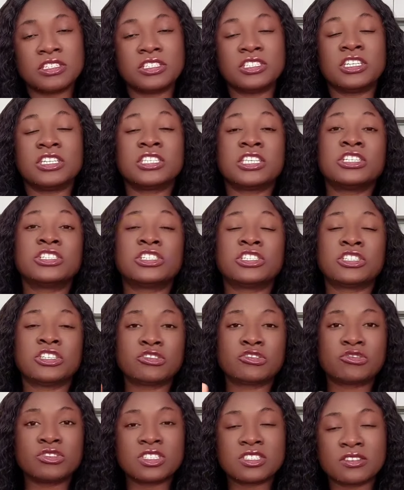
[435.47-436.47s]
They say she did
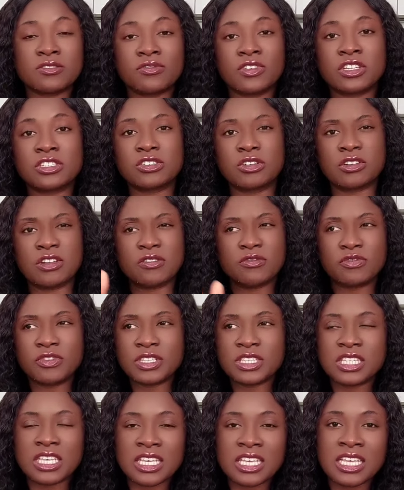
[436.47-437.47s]
treat infection
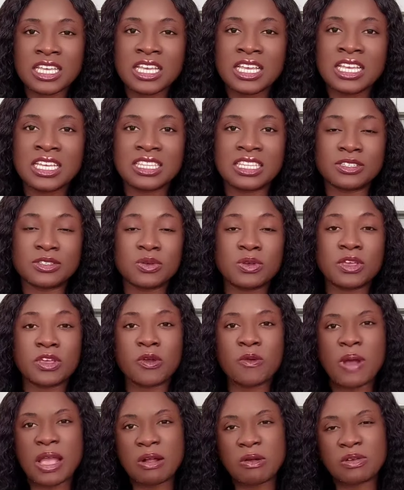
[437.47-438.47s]
every day. Now so
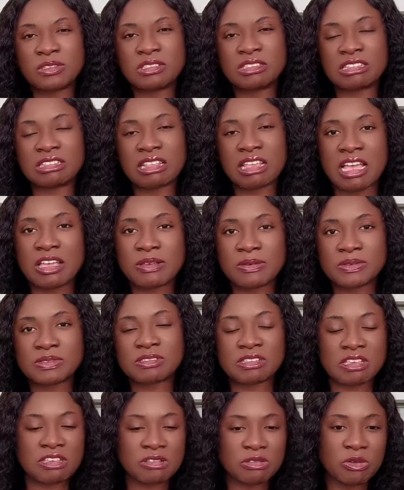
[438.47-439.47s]
AY can't deny, you
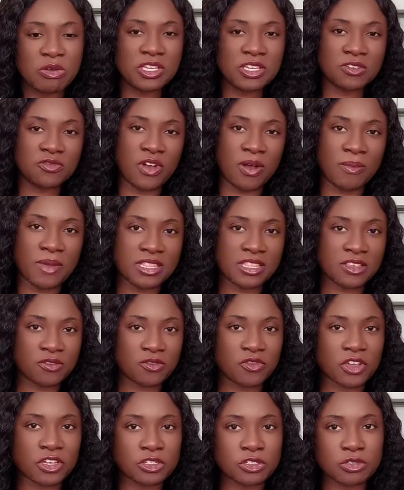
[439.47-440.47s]
say you don't give them any
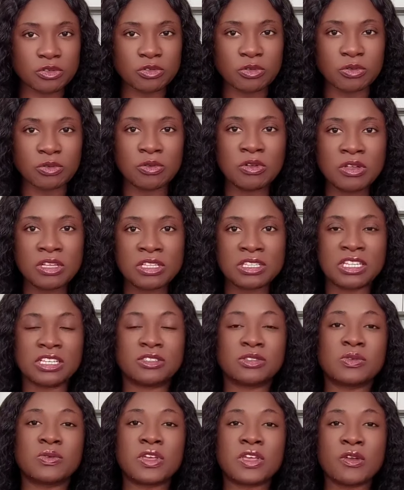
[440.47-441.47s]
infection. Now
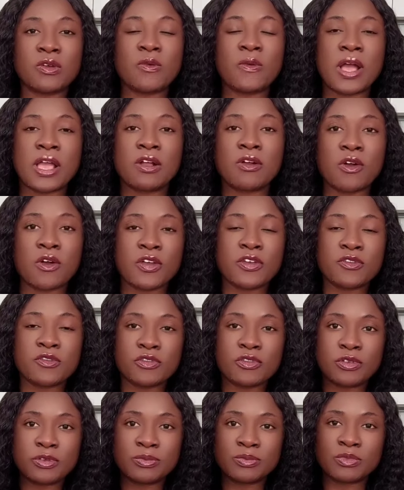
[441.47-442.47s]
so AY can't
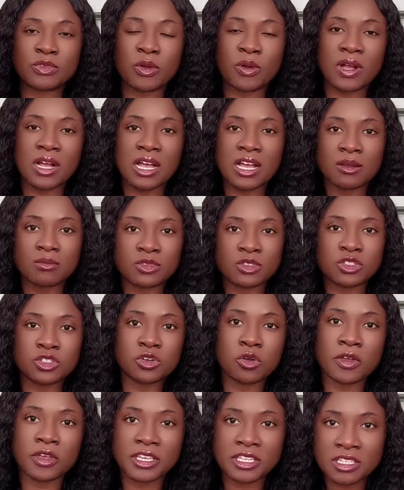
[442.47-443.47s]
even knock and
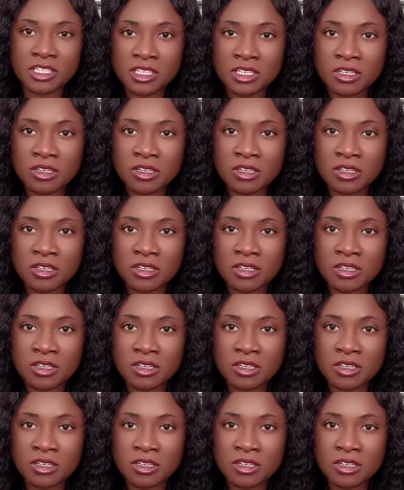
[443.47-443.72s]
join.